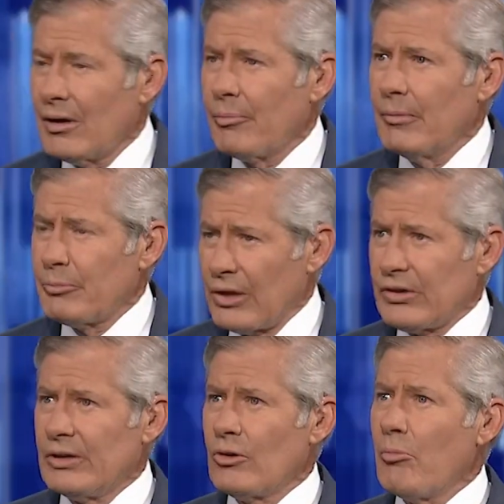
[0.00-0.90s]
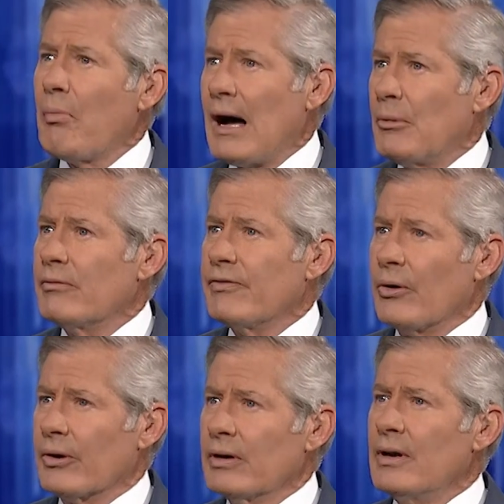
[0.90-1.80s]
a President Obama
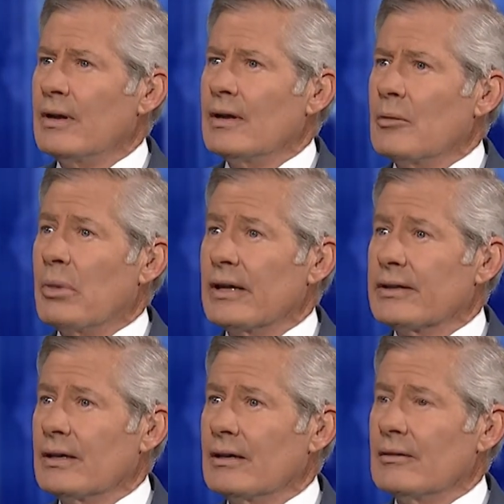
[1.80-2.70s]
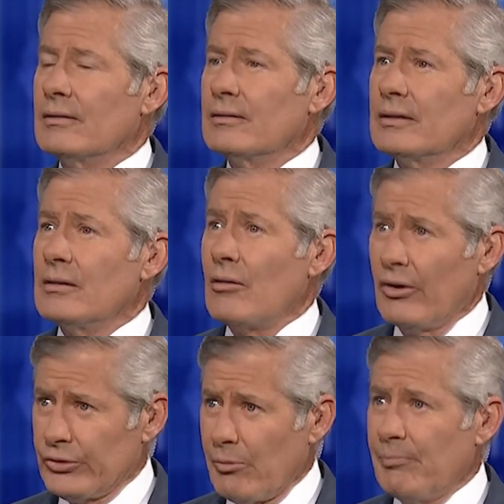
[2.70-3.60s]
voter, but you're
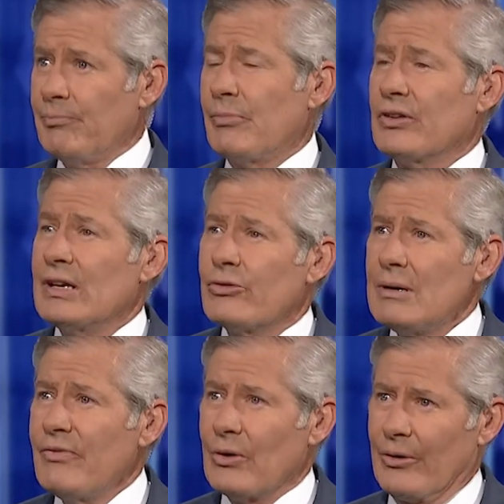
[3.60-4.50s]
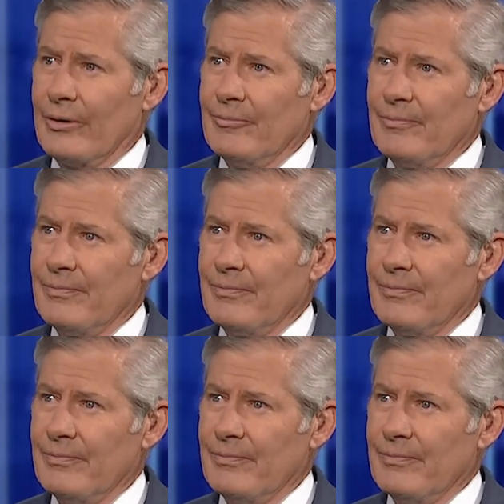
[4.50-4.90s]
also a President Trump voter.